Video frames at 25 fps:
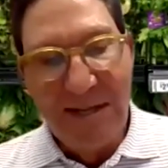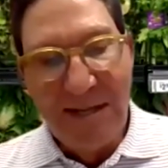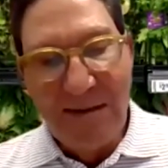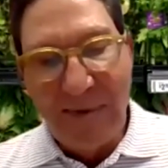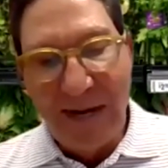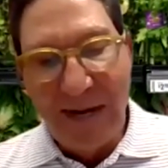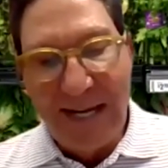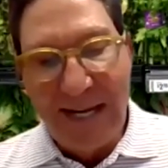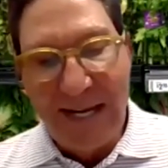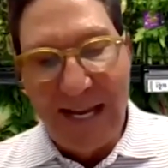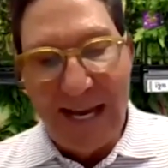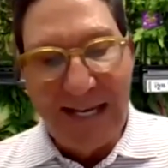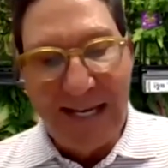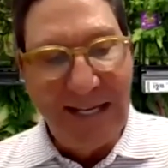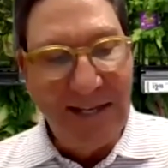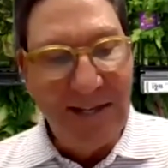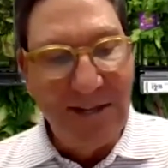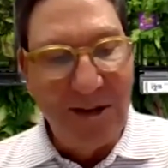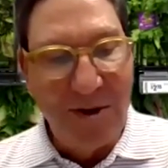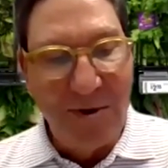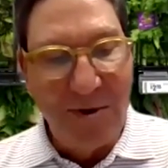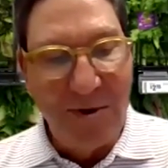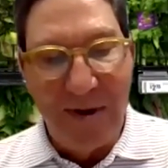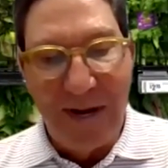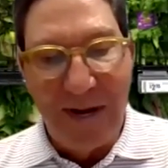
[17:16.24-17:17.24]
My dad didn't
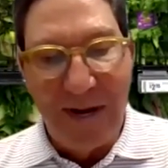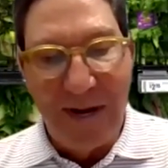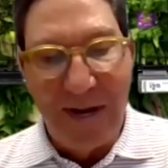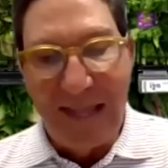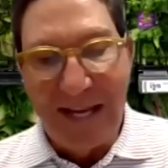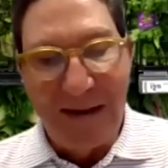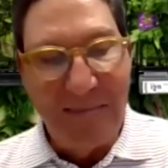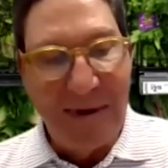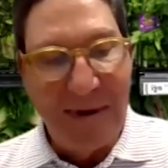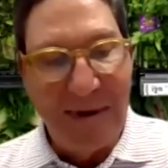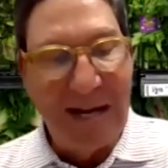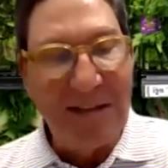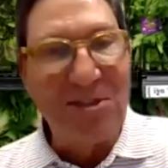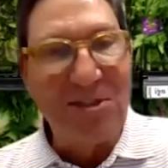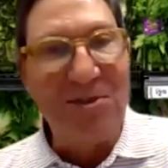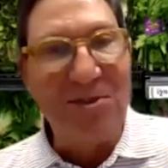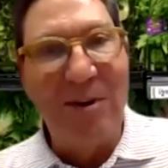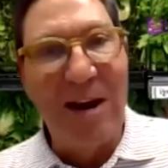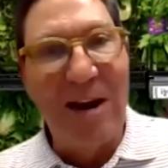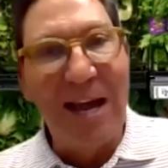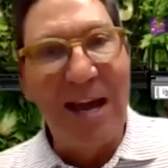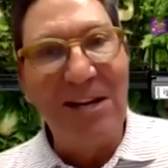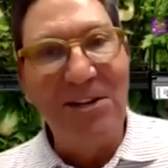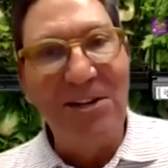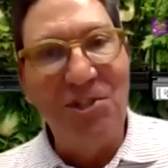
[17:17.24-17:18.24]
know anything about
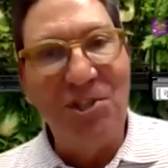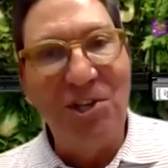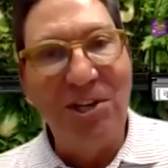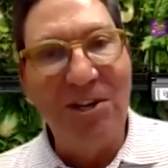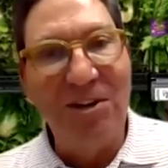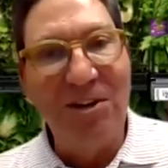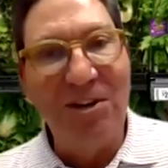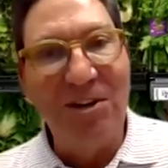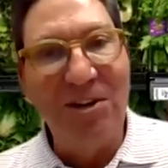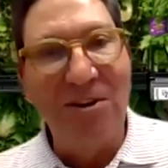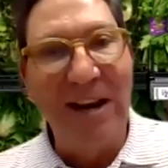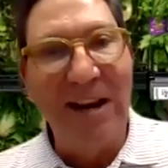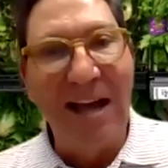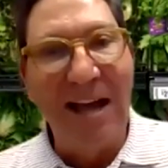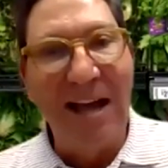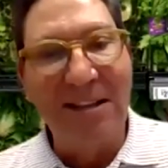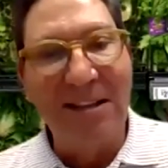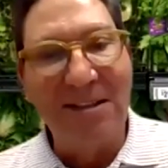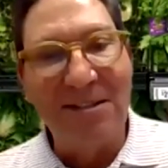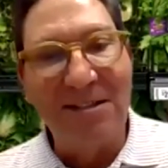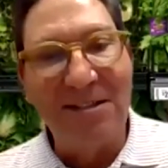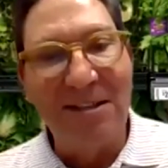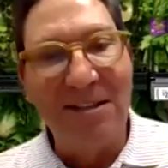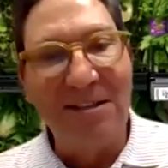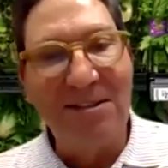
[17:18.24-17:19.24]
strategy or
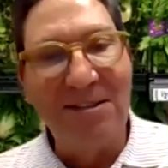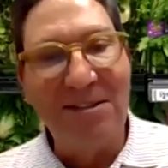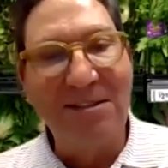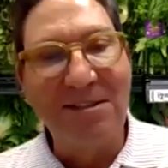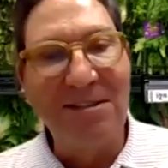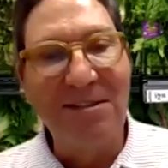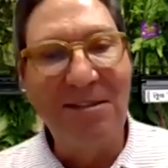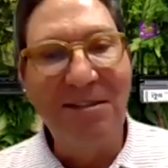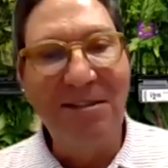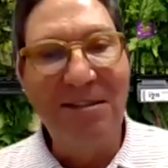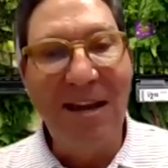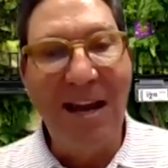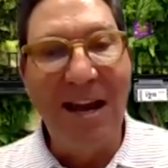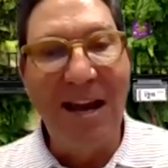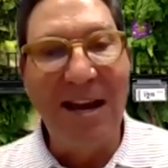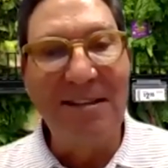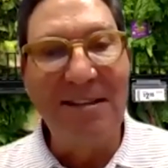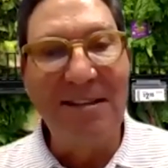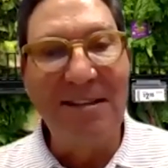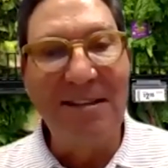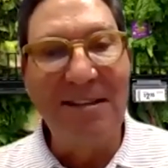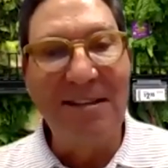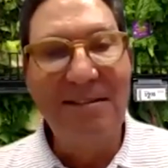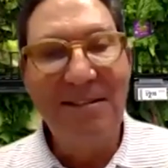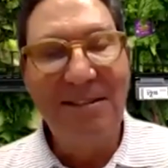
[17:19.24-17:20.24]
analysis yet.
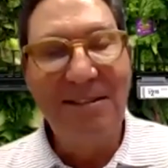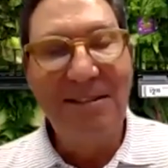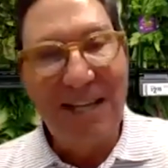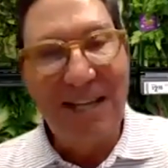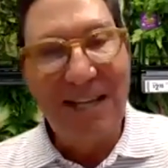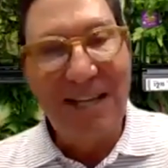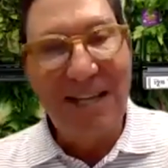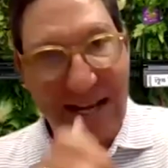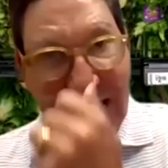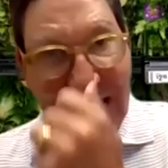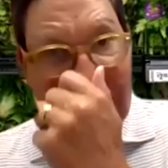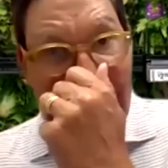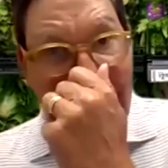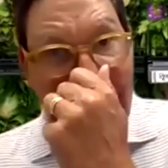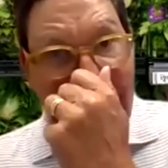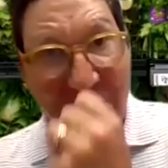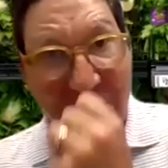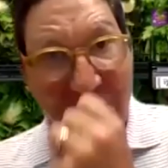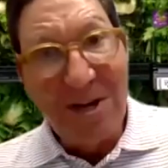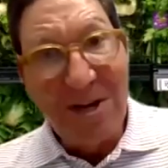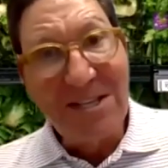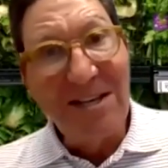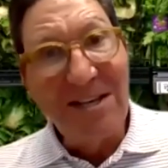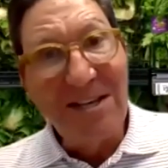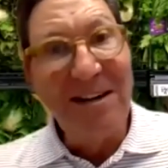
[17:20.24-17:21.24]
See, he
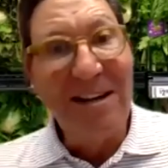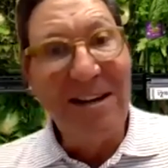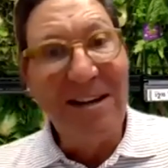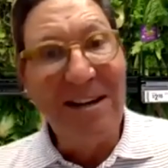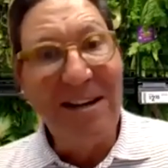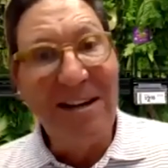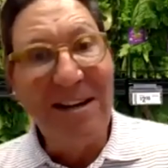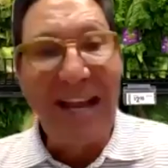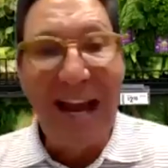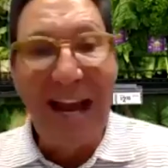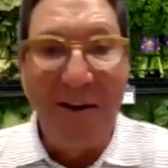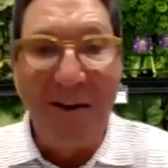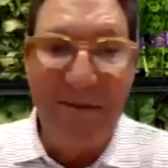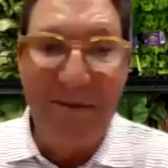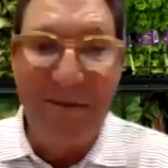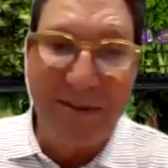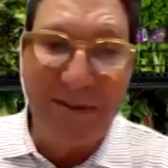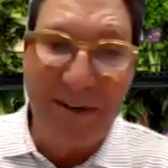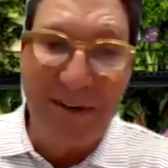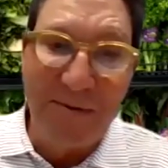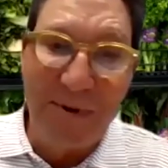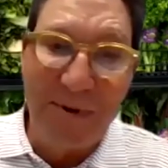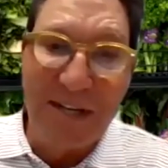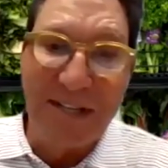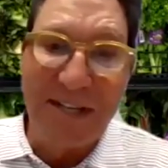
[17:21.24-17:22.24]
wasn't an accountant
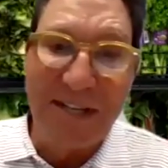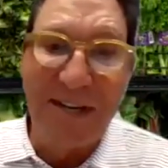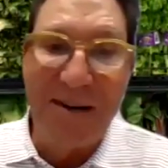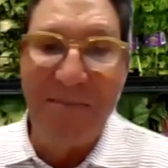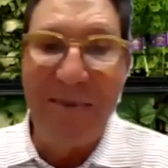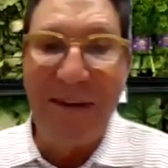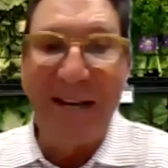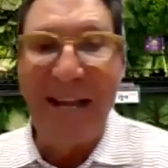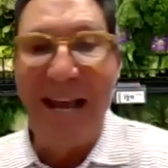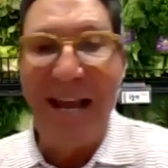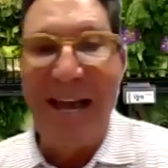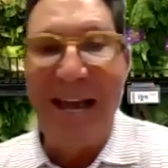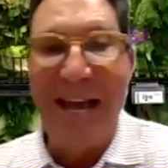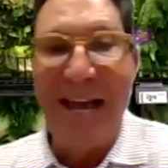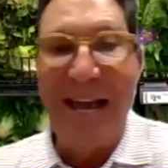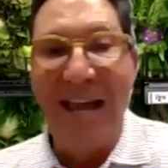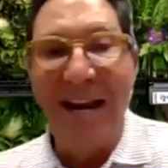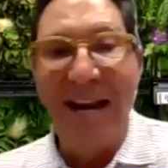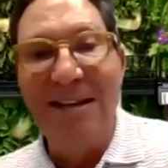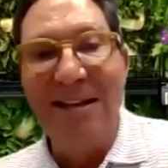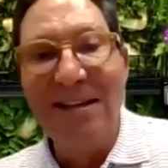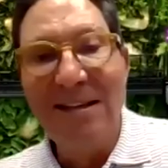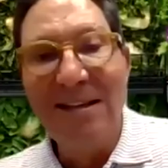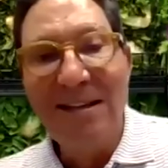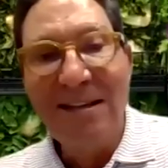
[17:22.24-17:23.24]
or he wasn't a
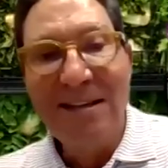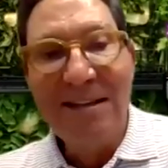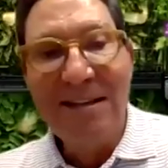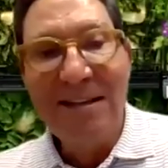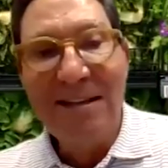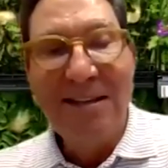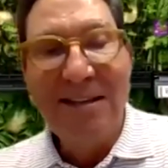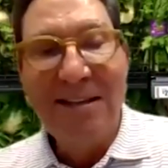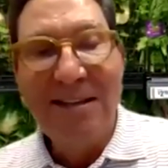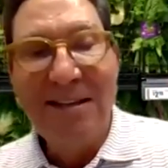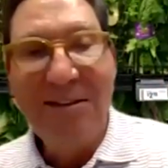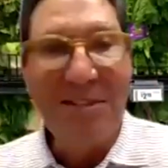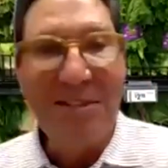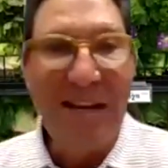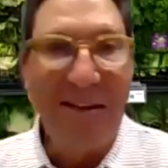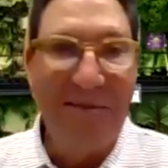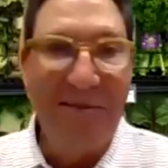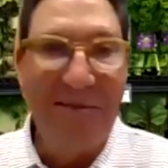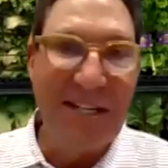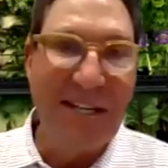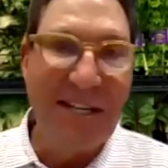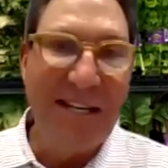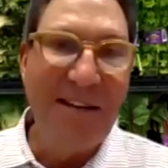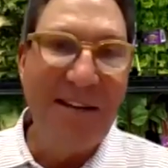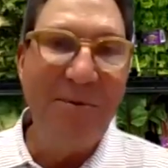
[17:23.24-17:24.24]
mechanic. He was
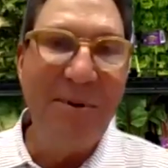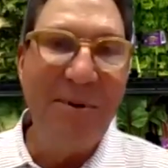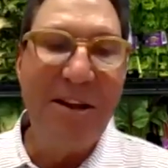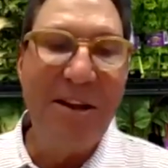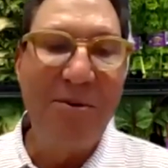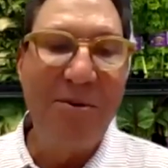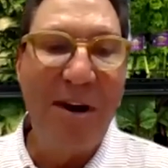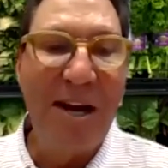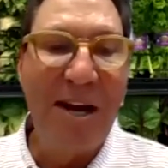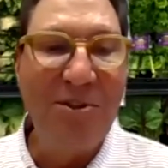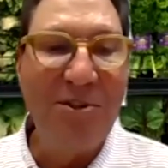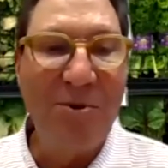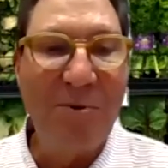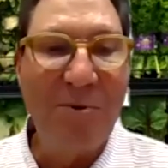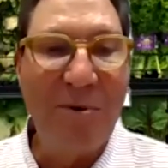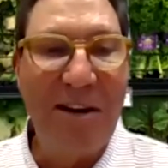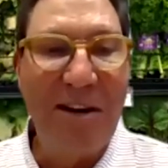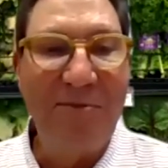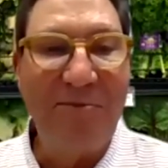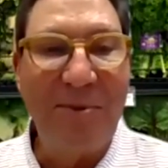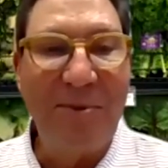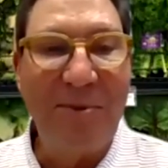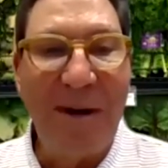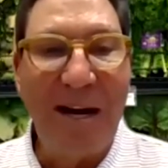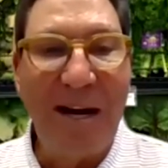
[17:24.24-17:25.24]
17 when he
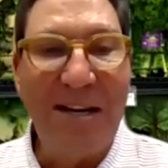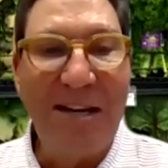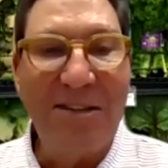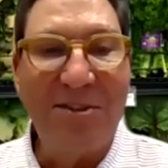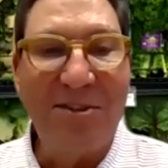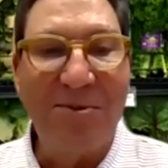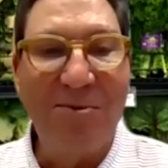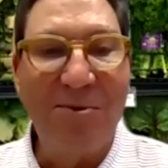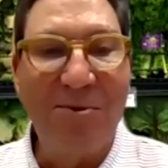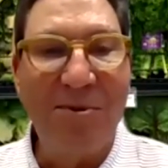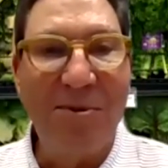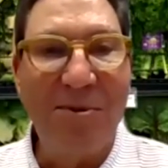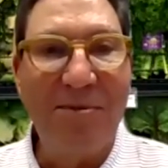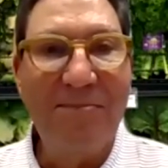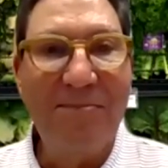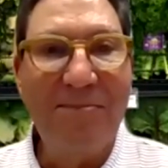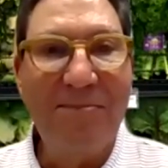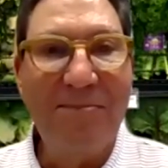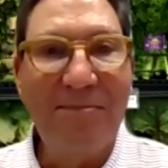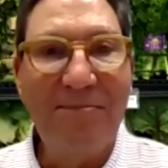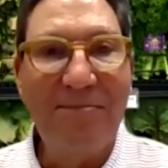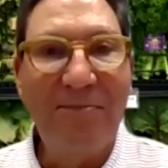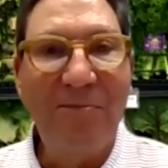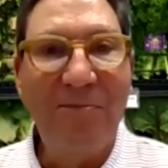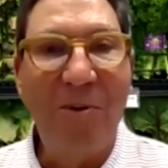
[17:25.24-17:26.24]
graduated from high school.
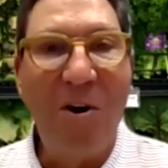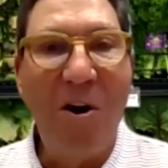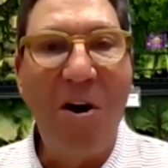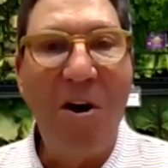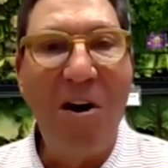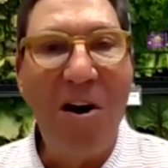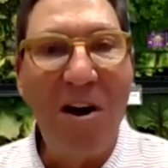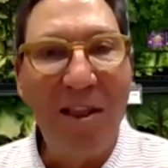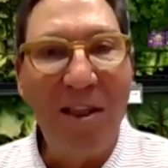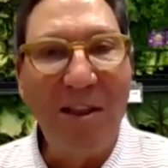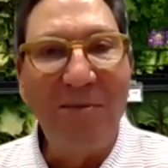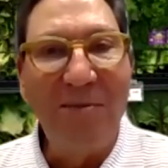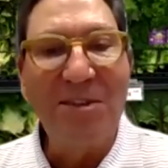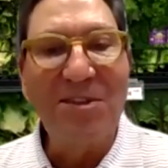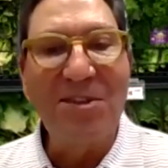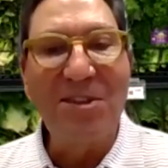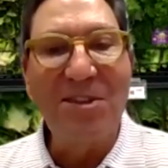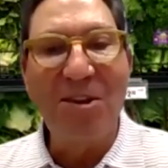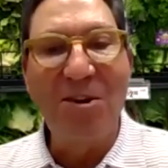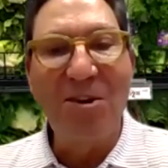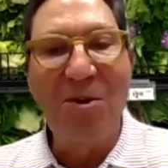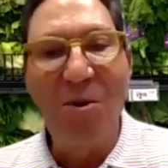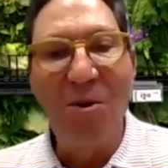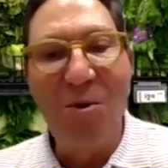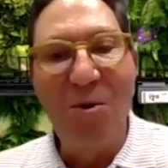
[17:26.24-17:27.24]
For all of us,
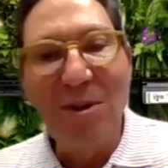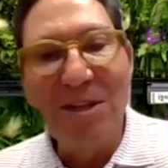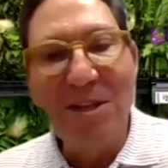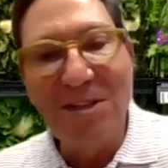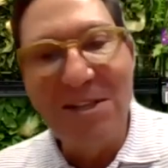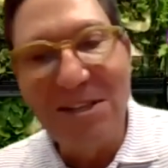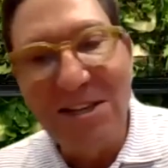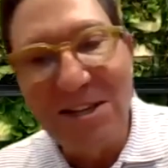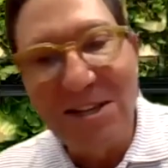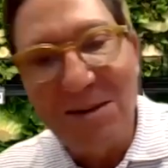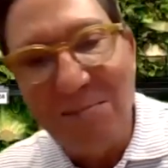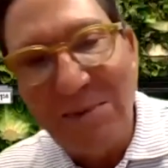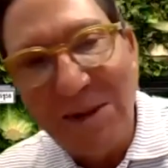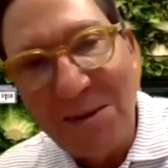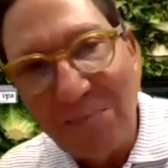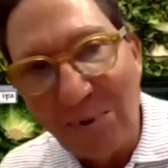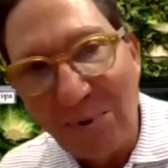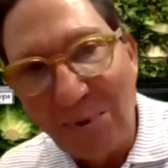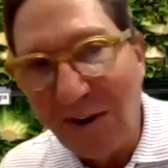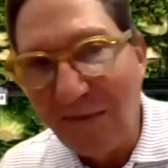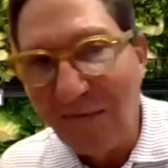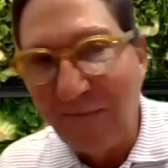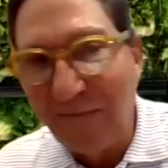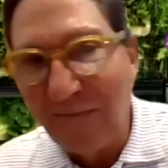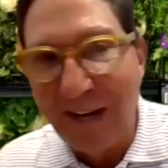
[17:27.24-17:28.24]
the goal isn't to be
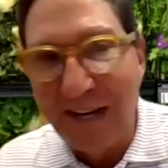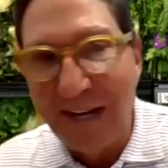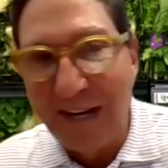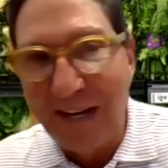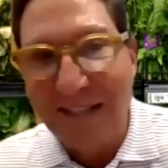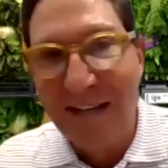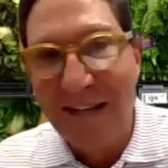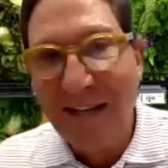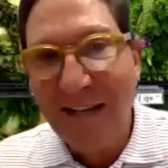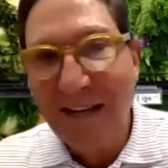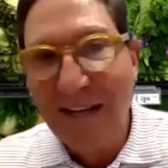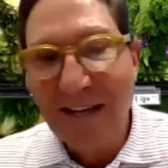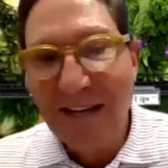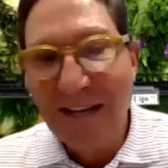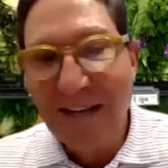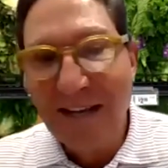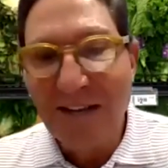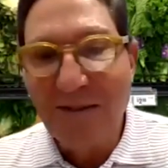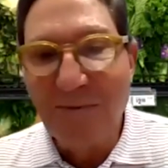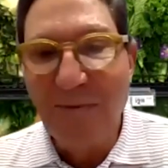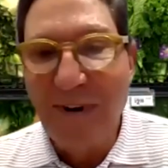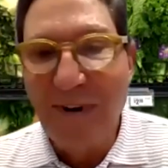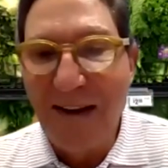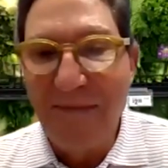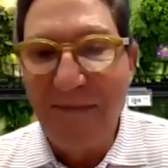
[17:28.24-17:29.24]
perfect because
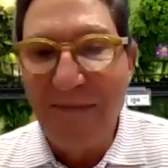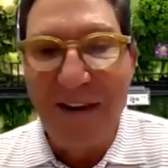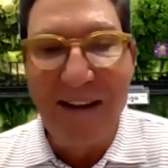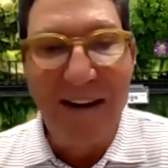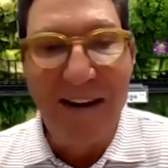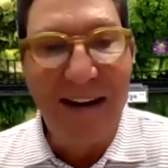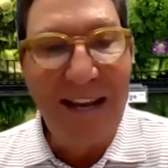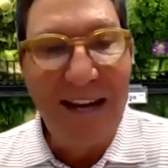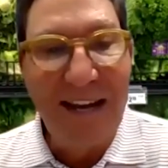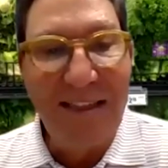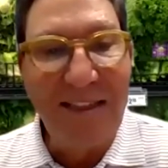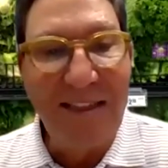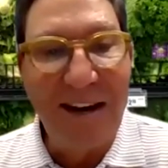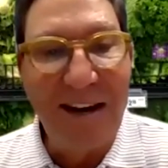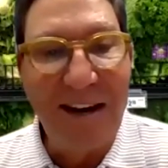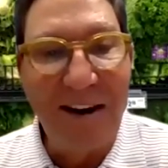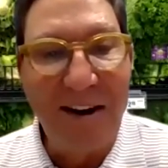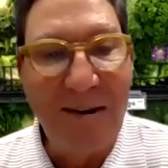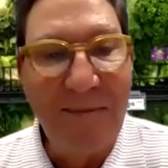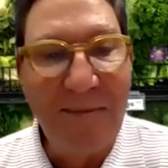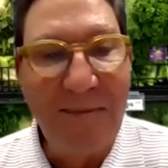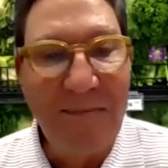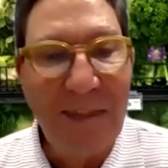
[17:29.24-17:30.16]
we're never going to get there.